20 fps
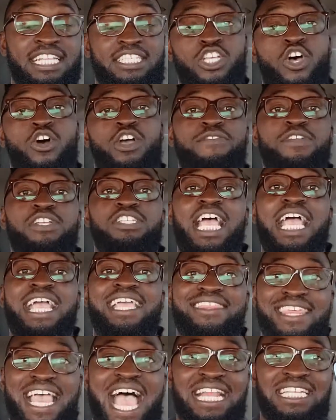And so if you take
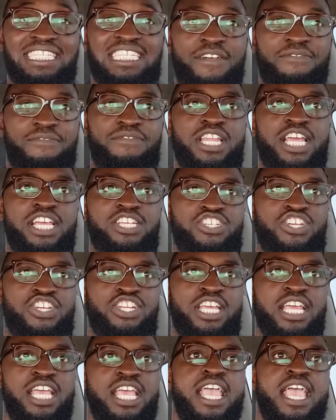that
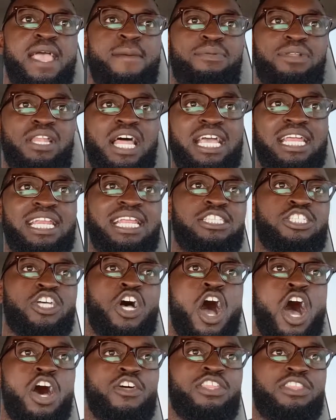definition and plug it
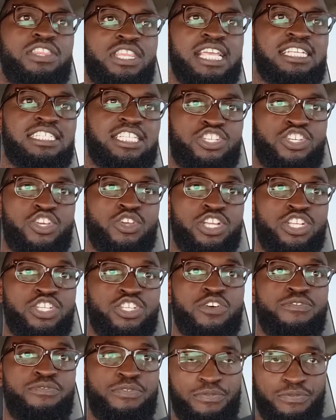into all the things that you can
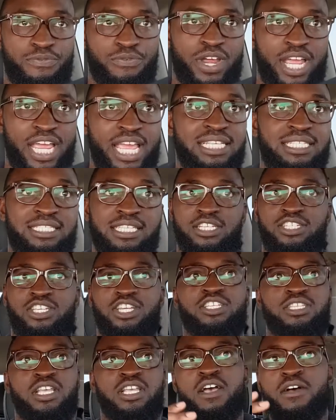do for free, such
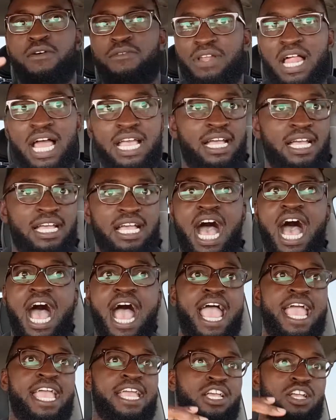as flying a
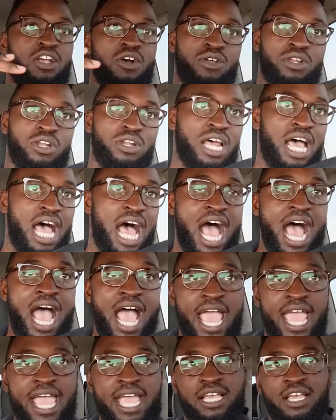kite, going on a
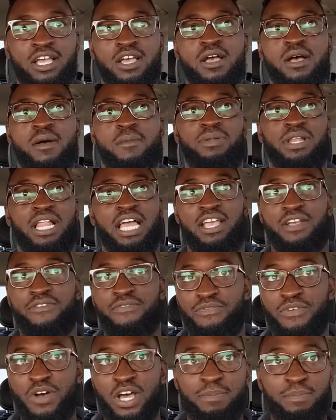hike, playing
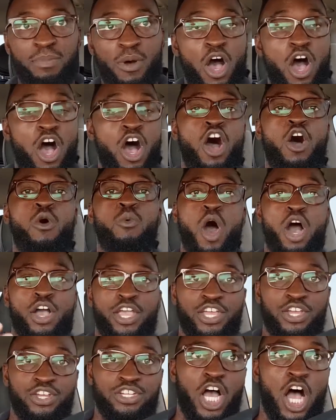football,
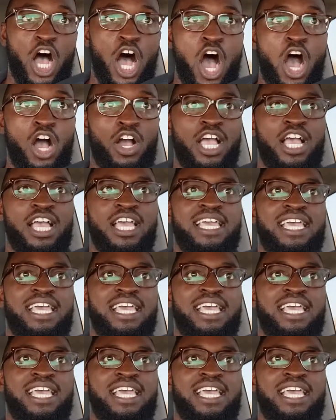walking your dog,